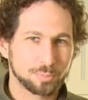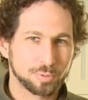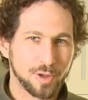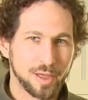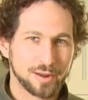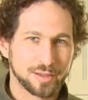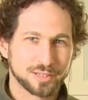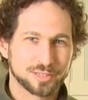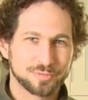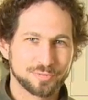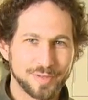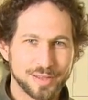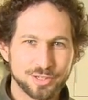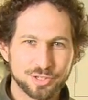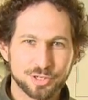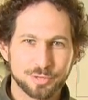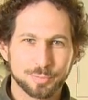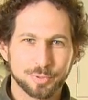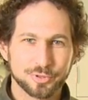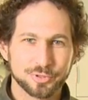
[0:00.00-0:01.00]
products,
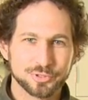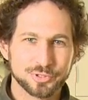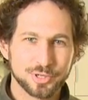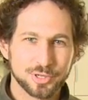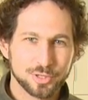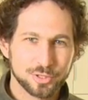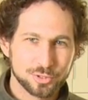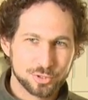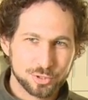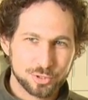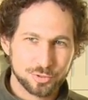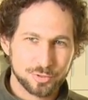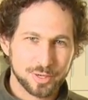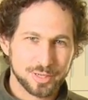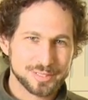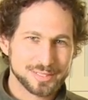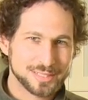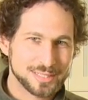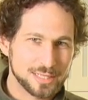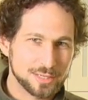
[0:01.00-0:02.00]
vegetables,
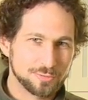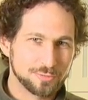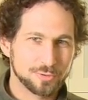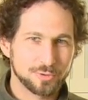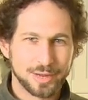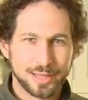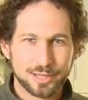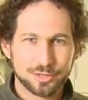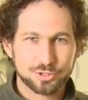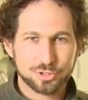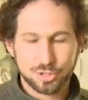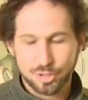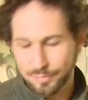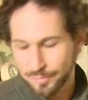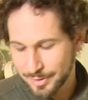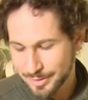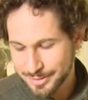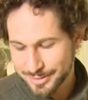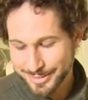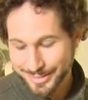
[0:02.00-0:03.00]
tuna, seafood,
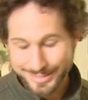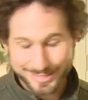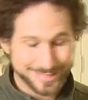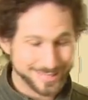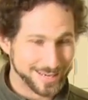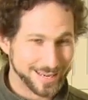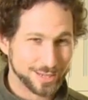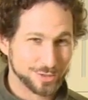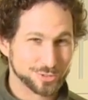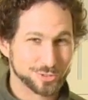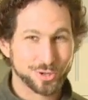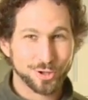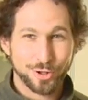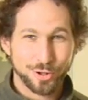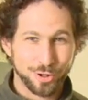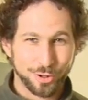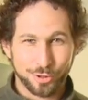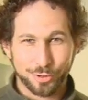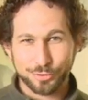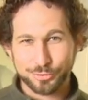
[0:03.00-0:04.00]
anchovies, snails,
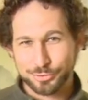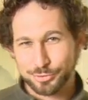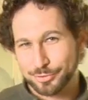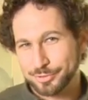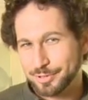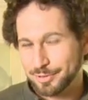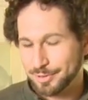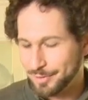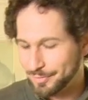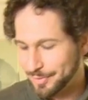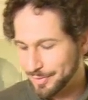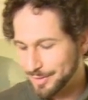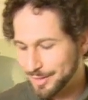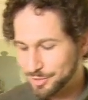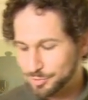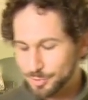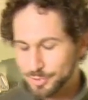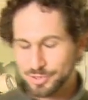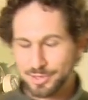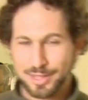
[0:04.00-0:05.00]
all sorts of different
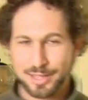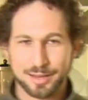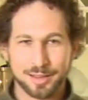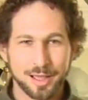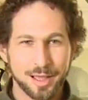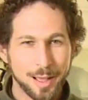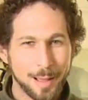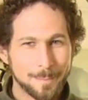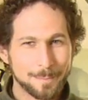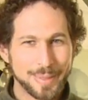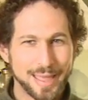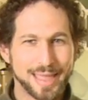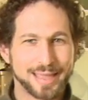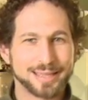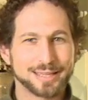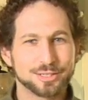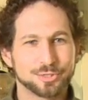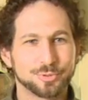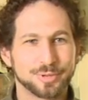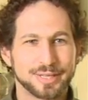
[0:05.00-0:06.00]
things which they pack
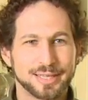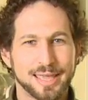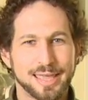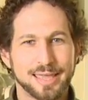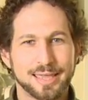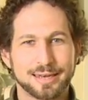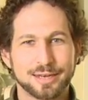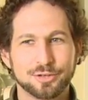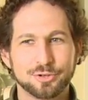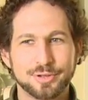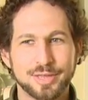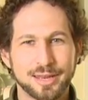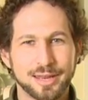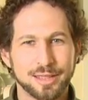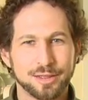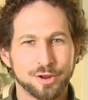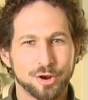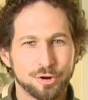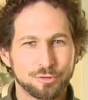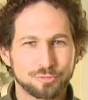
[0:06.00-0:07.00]
into a can, and you get
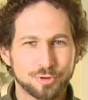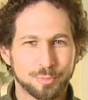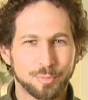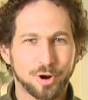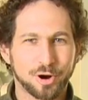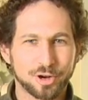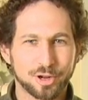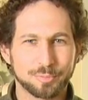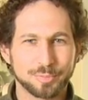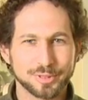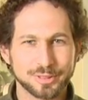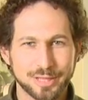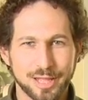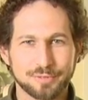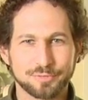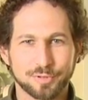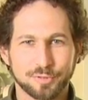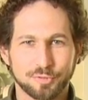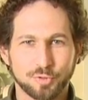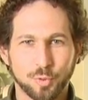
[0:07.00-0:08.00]
a remarkable
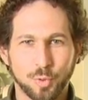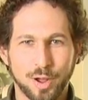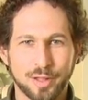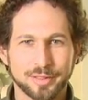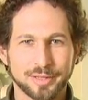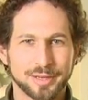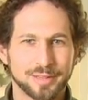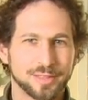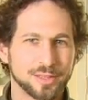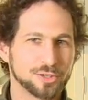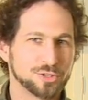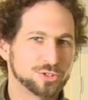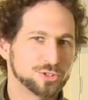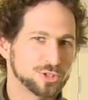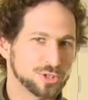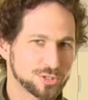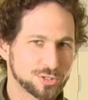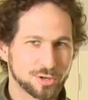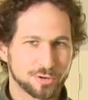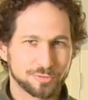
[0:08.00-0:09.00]
level of quality that you
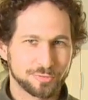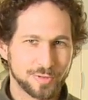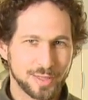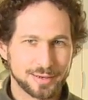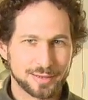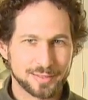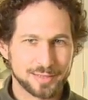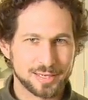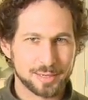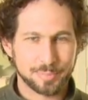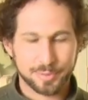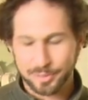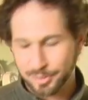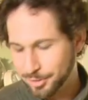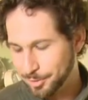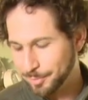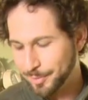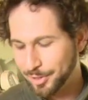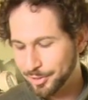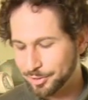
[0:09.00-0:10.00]
just don't find in the typical
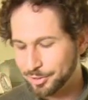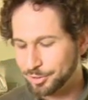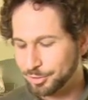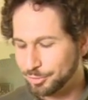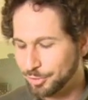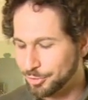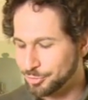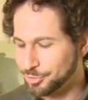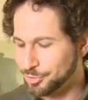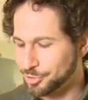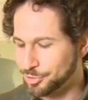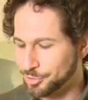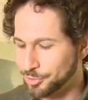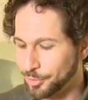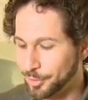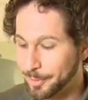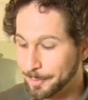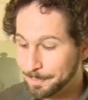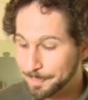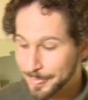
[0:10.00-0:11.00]
American grocery
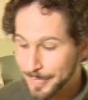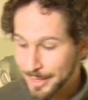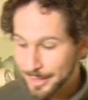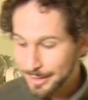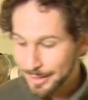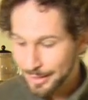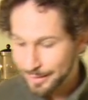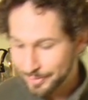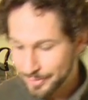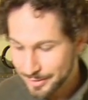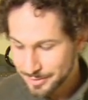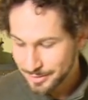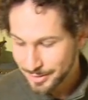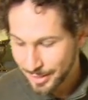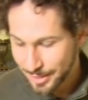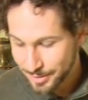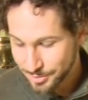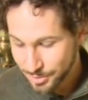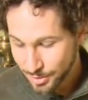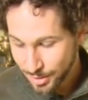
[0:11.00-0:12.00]
store. In this
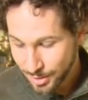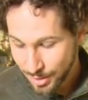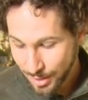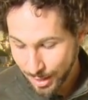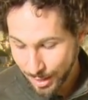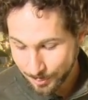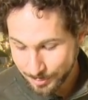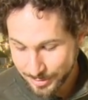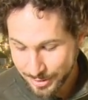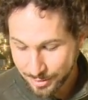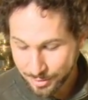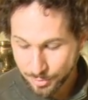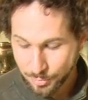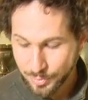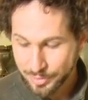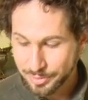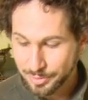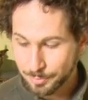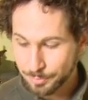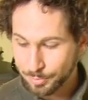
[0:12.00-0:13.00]
case, I'm dealing
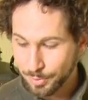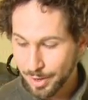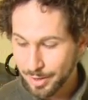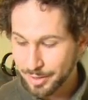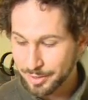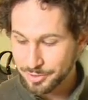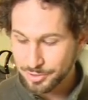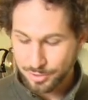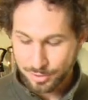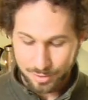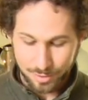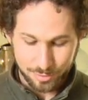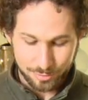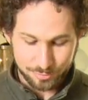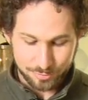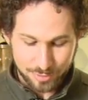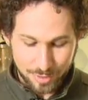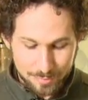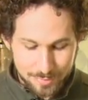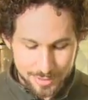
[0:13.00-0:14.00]
with products
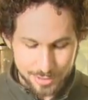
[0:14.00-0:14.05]
from